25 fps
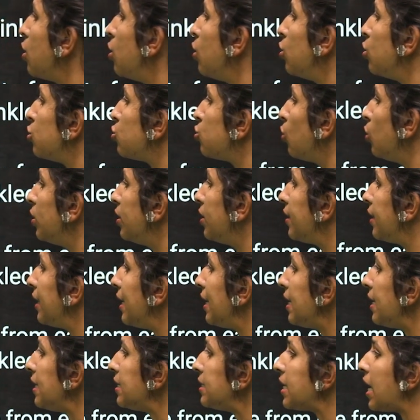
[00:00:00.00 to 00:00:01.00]
So
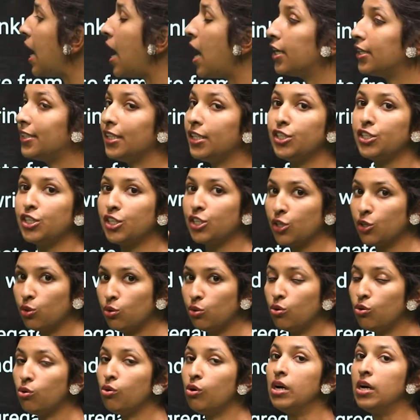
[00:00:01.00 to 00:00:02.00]
these are the
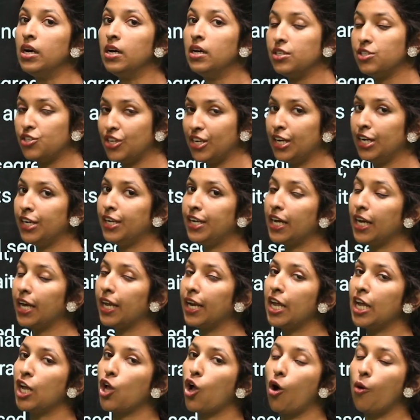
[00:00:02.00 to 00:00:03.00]
new genetic
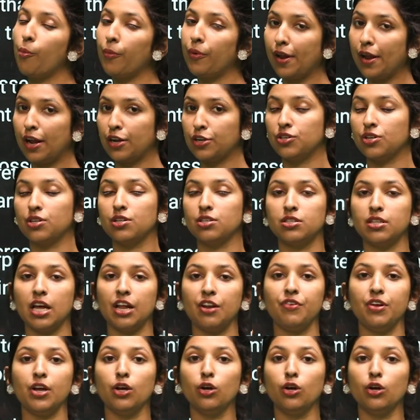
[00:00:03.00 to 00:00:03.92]
recombinations that we